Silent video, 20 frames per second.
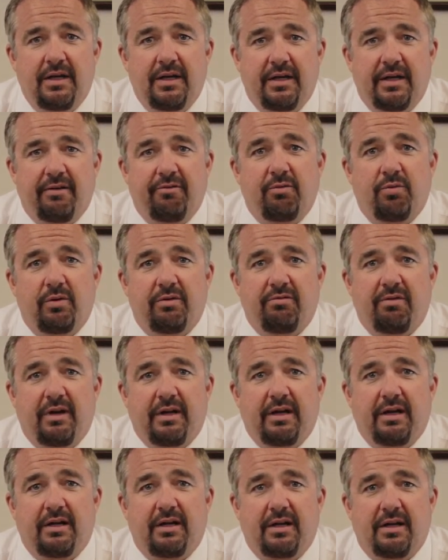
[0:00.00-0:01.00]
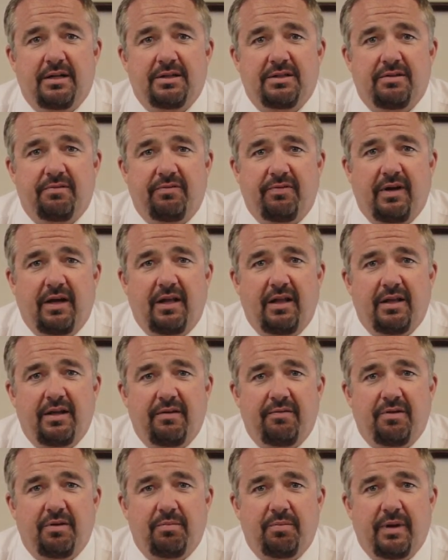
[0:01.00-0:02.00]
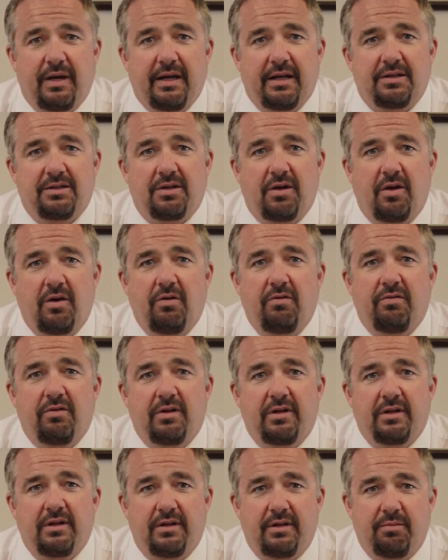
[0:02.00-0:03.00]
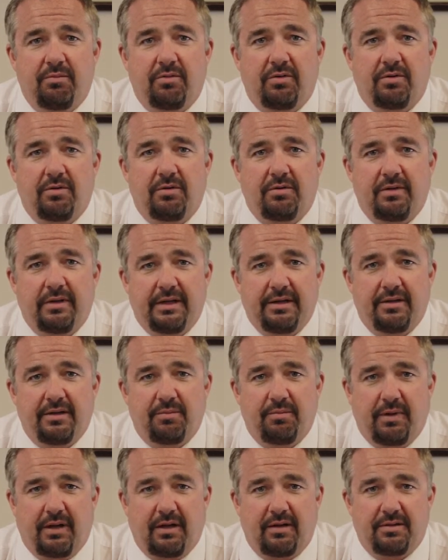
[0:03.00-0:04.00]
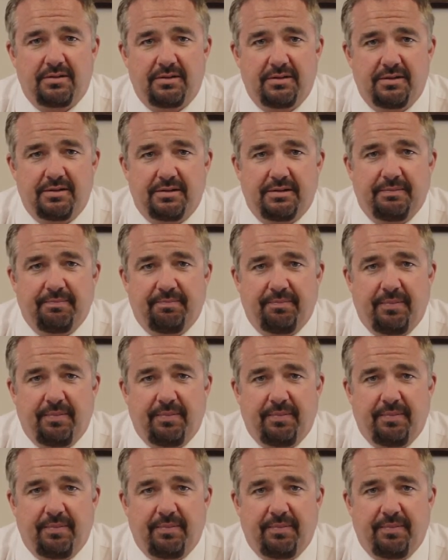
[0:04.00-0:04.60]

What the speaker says: and everyone recognized the folly of the banks' overly liberal lending policies.